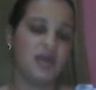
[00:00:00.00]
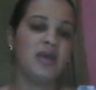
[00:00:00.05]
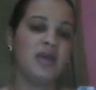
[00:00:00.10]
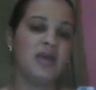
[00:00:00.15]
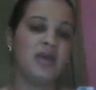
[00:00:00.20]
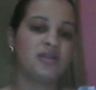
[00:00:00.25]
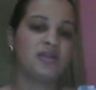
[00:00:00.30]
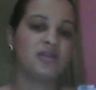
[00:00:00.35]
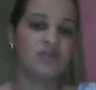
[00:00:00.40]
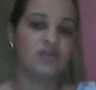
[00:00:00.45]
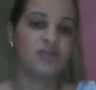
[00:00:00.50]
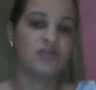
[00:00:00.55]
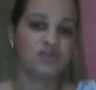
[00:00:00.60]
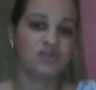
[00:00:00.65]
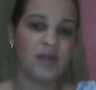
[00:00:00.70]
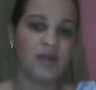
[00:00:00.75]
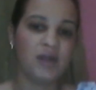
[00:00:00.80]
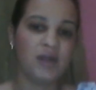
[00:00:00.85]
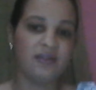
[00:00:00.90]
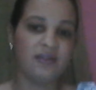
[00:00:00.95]
It's
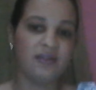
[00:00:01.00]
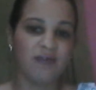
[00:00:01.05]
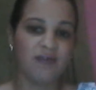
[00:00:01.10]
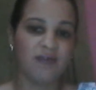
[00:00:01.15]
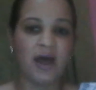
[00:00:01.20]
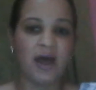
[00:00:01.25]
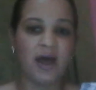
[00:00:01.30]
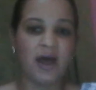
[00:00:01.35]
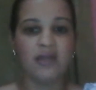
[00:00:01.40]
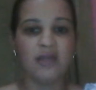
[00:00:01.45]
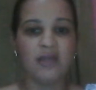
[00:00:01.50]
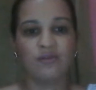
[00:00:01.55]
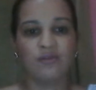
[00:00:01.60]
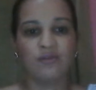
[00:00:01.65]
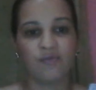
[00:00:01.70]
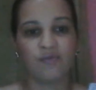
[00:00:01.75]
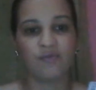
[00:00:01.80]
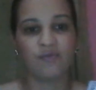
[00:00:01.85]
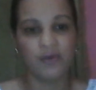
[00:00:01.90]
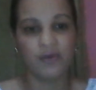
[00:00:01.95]
usually divided into
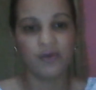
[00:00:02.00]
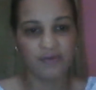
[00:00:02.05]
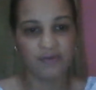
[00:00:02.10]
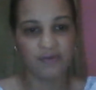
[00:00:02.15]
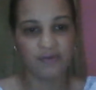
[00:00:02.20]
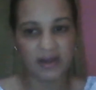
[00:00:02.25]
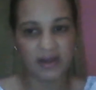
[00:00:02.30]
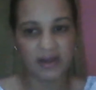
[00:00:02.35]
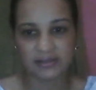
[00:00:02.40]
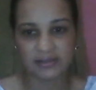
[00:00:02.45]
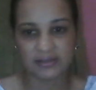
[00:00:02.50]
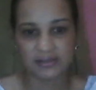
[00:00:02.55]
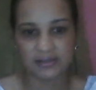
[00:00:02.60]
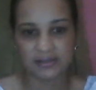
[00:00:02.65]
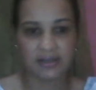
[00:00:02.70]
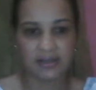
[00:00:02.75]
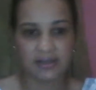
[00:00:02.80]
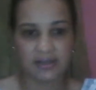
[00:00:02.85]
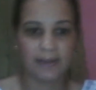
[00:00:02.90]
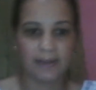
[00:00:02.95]
4 phases.
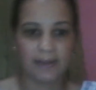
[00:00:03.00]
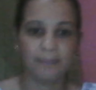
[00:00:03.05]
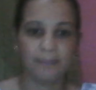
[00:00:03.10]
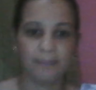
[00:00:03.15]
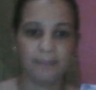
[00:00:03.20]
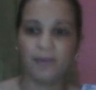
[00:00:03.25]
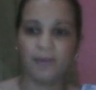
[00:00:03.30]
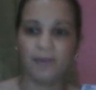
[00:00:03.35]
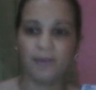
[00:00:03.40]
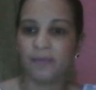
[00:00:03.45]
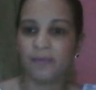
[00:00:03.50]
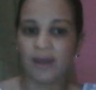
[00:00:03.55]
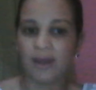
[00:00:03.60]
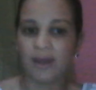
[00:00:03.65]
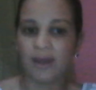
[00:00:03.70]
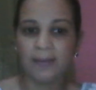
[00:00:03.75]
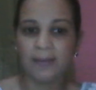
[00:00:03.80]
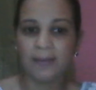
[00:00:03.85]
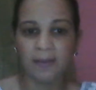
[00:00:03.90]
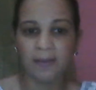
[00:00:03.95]
Number
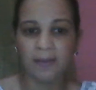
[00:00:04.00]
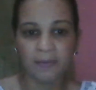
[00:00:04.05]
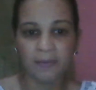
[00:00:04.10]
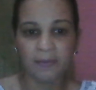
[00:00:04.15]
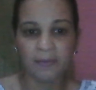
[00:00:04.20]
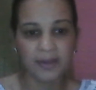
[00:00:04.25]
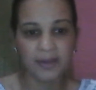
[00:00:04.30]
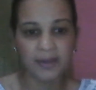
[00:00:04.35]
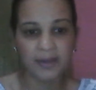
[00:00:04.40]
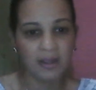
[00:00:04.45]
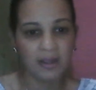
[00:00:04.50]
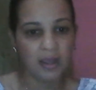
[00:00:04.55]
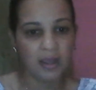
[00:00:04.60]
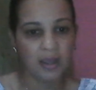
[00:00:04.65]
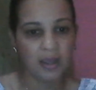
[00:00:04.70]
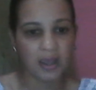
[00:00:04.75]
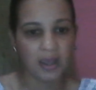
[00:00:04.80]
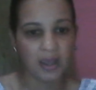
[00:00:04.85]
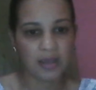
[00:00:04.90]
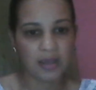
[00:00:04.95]
1, memory,
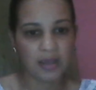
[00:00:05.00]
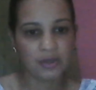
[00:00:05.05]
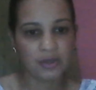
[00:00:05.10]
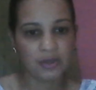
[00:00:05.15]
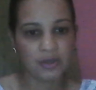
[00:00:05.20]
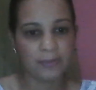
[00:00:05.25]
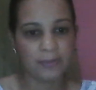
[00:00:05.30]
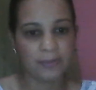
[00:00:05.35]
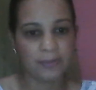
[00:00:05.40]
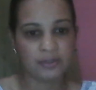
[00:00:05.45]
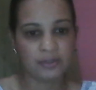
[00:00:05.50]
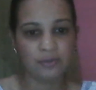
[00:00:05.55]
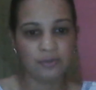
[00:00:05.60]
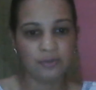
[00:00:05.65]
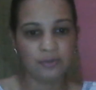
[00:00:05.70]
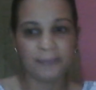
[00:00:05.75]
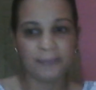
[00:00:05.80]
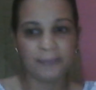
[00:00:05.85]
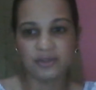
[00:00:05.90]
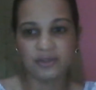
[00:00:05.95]
and number 2,
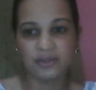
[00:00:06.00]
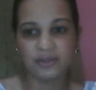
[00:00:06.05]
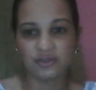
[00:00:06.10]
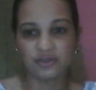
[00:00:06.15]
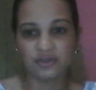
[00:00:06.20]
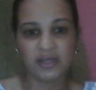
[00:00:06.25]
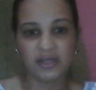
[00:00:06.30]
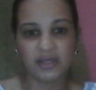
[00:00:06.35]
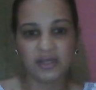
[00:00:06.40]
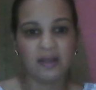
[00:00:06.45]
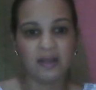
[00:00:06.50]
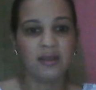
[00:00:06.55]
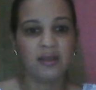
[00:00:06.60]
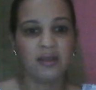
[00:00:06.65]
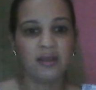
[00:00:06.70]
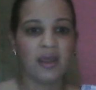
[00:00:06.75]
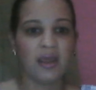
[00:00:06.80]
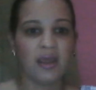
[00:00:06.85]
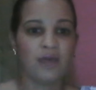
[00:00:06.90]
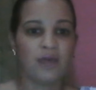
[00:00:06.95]
pictorial,
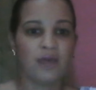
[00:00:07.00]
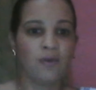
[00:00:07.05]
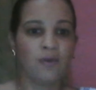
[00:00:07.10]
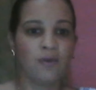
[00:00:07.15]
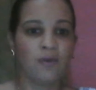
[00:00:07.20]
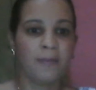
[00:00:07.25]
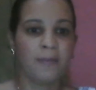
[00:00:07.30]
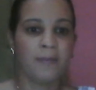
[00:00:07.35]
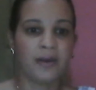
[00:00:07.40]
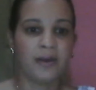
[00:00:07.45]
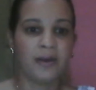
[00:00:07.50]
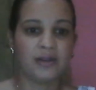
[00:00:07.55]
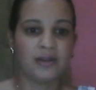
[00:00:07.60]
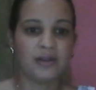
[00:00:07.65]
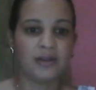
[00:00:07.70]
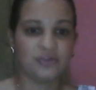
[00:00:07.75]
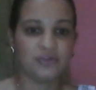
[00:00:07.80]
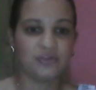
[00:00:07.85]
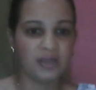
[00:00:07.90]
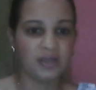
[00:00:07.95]
and number
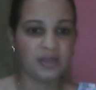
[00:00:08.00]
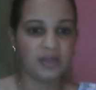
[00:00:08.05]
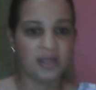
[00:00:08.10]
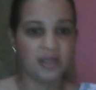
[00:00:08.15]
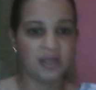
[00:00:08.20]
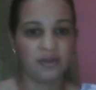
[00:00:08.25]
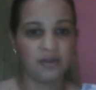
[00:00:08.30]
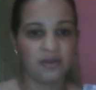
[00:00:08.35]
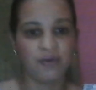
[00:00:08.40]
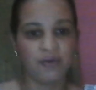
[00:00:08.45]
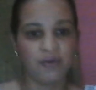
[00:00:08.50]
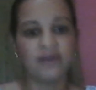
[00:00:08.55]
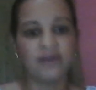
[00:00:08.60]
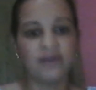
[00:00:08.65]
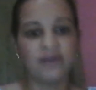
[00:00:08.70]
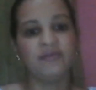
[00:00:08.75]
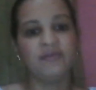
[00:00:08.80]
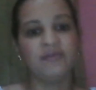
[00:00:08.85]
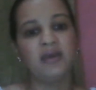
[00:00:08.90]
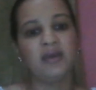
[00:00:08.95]
3,
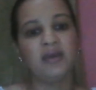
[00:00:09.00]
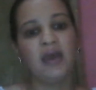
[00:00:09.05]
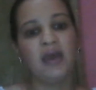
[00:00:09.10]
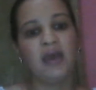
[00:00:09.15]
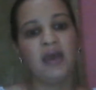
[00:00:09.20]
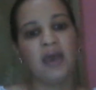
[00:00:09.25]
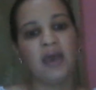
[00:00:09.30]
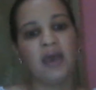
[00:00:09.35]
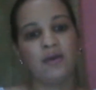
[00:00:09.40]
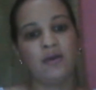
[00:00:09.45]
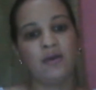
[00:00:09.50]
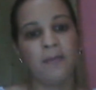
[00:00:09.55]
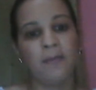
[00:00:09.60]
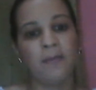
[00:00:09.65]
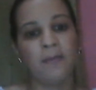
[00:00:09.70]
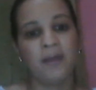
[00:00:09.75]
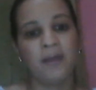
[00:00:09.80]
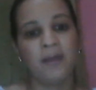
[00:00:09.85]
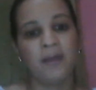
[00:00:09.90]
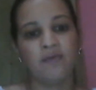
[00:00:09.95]
ideography, and
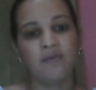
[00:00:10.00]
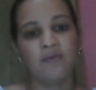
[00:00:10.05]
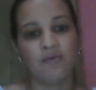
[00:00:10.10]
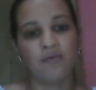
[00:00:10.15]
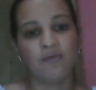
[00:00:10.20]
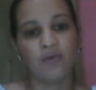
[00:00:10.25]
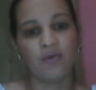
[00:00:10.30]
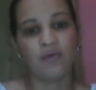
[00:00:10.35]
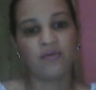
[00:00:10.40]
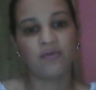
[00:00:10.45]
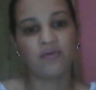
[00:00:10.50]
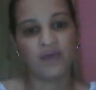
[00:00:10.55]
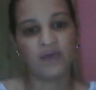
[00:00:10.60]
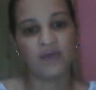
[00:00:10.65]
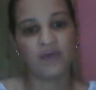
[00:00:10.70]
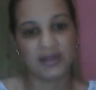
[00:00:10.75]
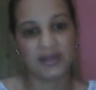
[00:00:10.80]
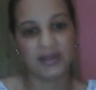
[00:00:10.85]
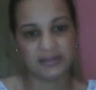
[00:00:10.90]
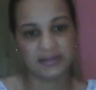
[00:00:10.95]
number 4,
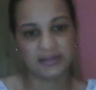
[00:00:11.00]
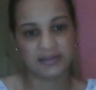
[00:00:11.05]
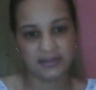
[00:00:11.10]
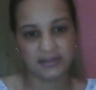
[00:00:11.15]
phonetics.